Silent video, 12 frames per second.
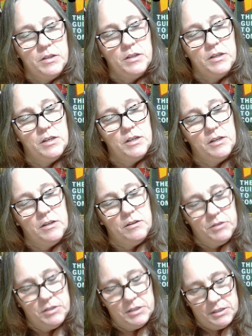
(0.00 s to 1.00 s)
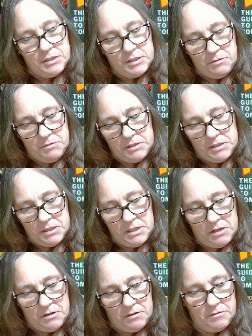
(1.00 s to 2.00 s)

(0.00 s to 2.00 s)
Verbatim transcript: And we're going to see what's in here.